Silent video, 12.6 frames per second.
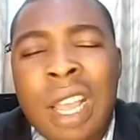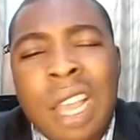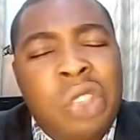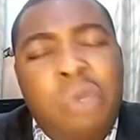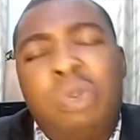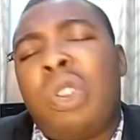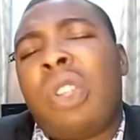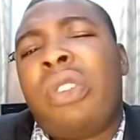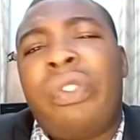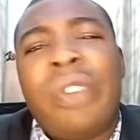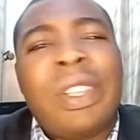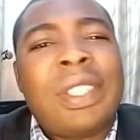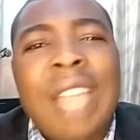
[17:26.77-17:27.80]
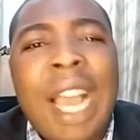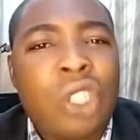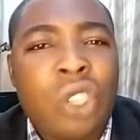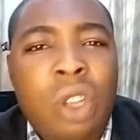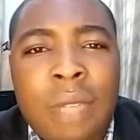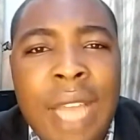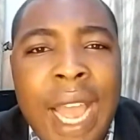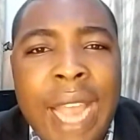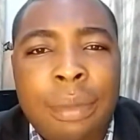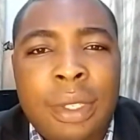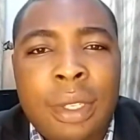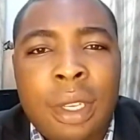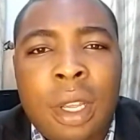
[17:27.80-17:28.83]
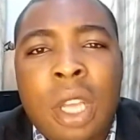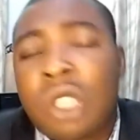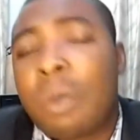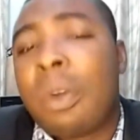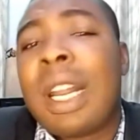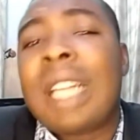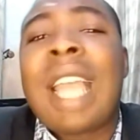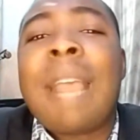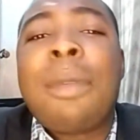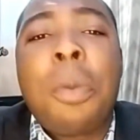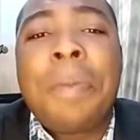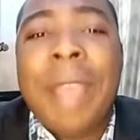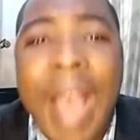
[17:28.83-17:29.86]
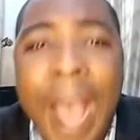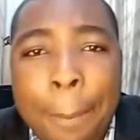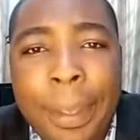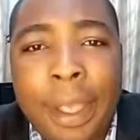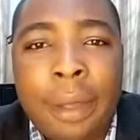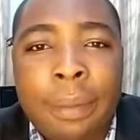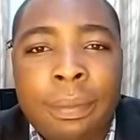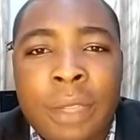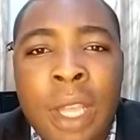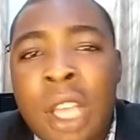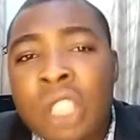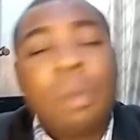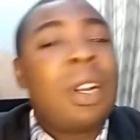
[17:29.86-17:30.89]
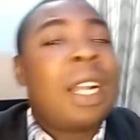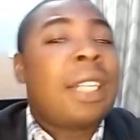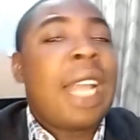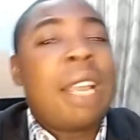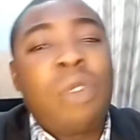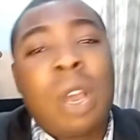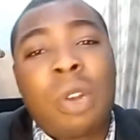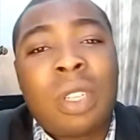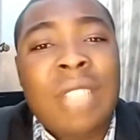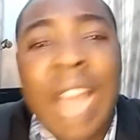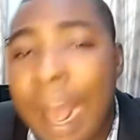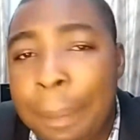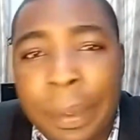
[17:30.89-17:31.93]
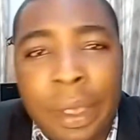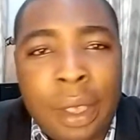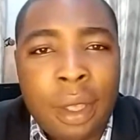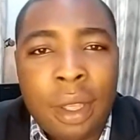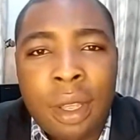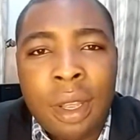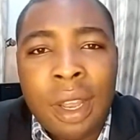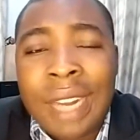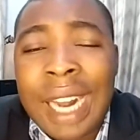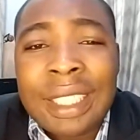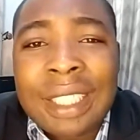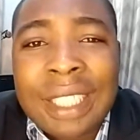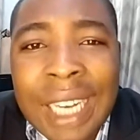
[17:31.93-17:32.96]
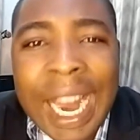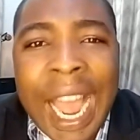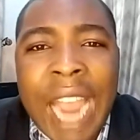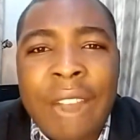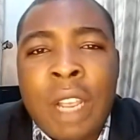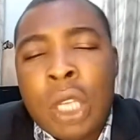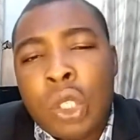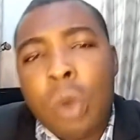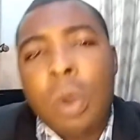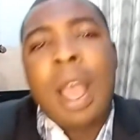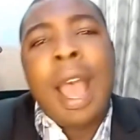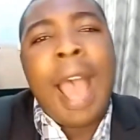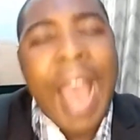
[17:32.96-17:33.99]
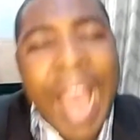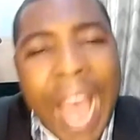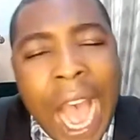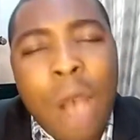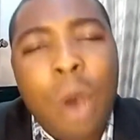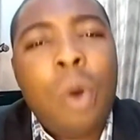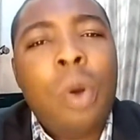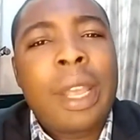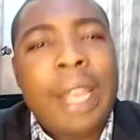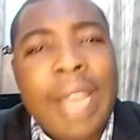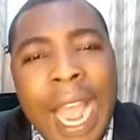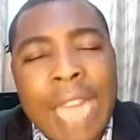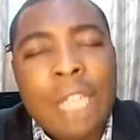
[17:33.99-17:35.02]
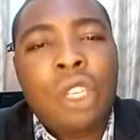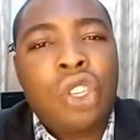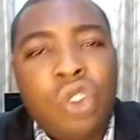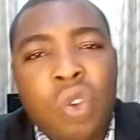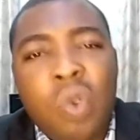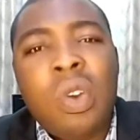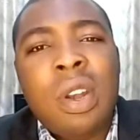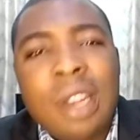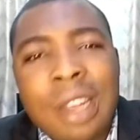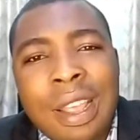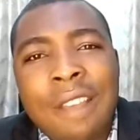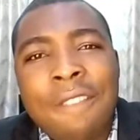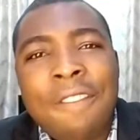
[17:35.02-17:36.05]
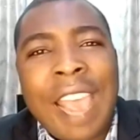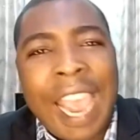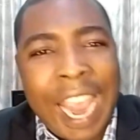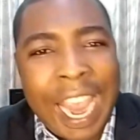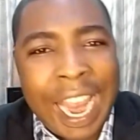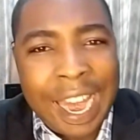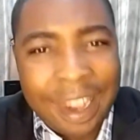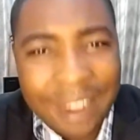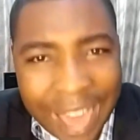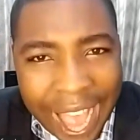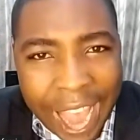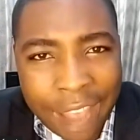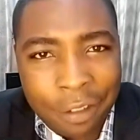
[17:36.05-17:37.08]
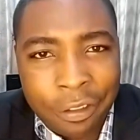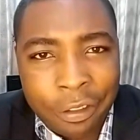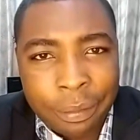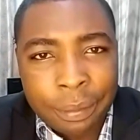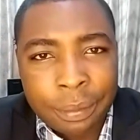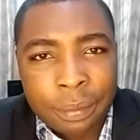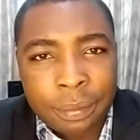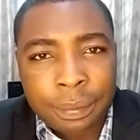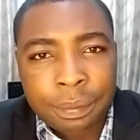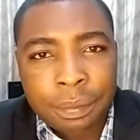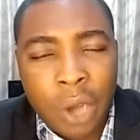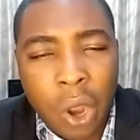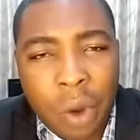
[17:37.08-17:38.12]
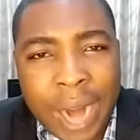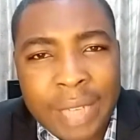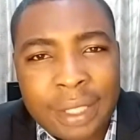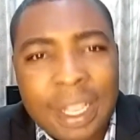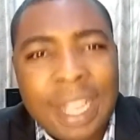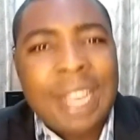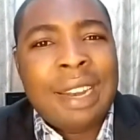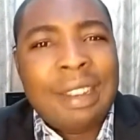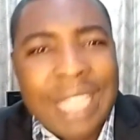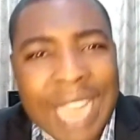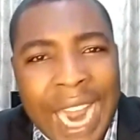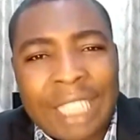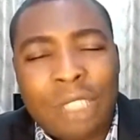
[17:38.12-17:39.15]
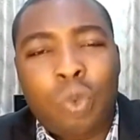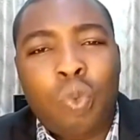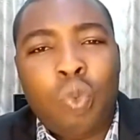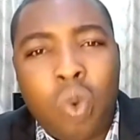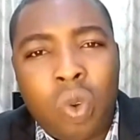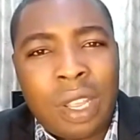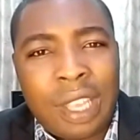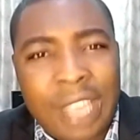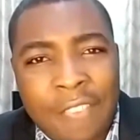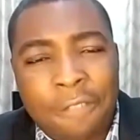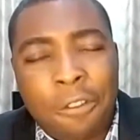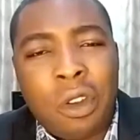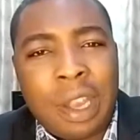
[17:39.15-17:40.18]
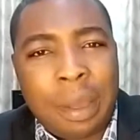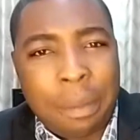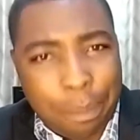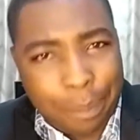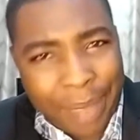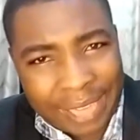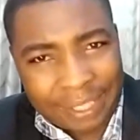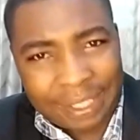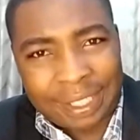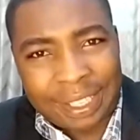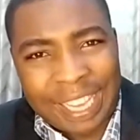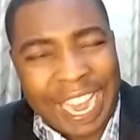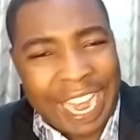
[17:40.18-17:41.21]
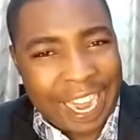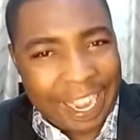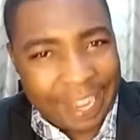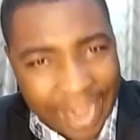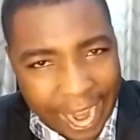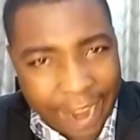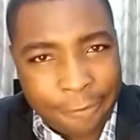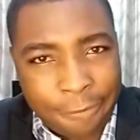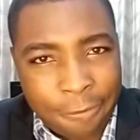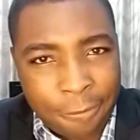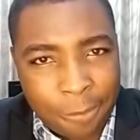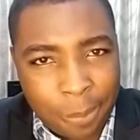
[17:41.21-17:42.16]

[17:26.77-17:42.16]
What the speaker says: You just feel sad sometimes. Some other time you'll be happy. Some other time you are not happy. That is life. So, how can you live a life, all right, that will give you the best in life